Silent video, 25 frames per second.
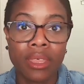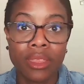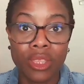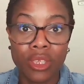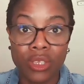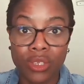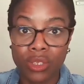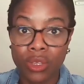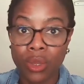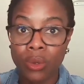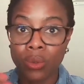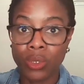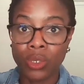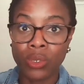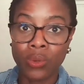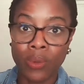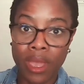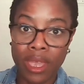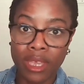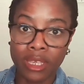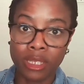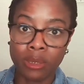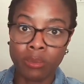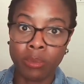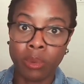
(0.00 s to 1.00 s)
this
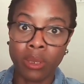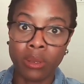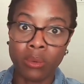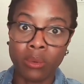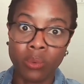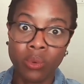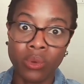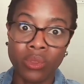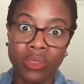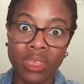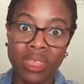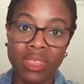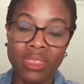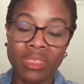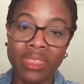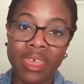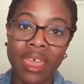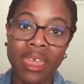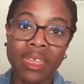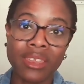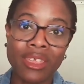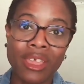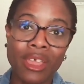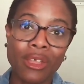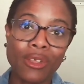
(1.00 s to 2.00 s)
go-to expert, well then
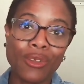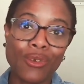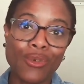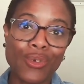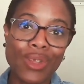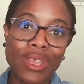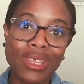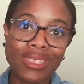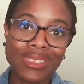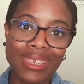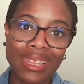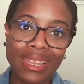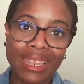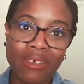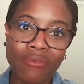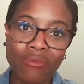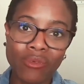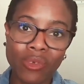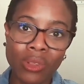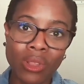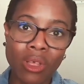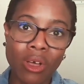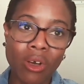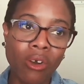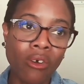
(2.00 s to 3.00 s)
that creates a
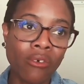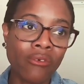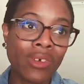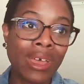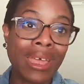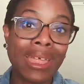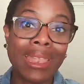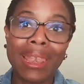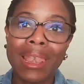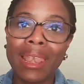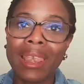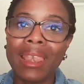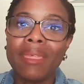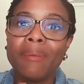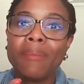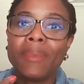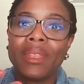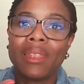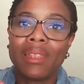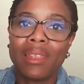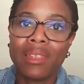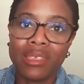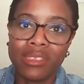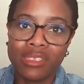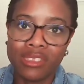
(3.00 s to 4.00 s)
level of
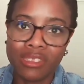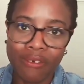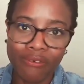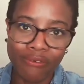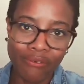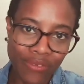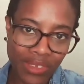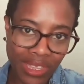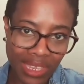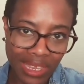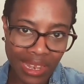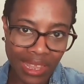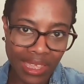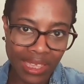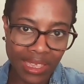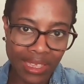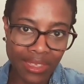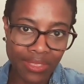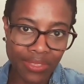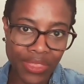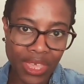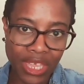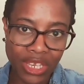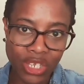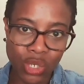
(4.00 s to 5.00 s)
limitless
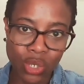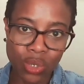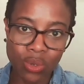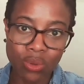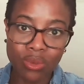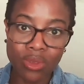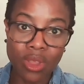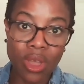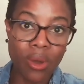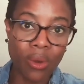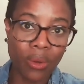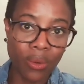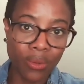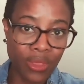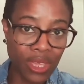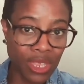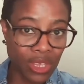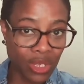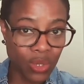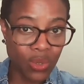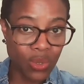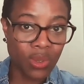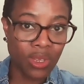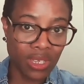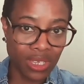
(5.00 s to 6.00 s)
feeling that you know
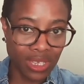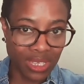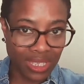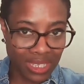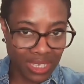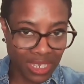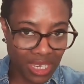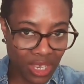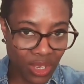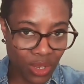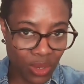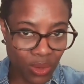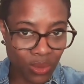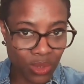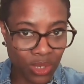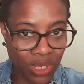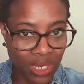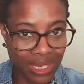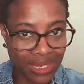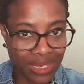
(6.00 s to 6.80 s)
that you can continue to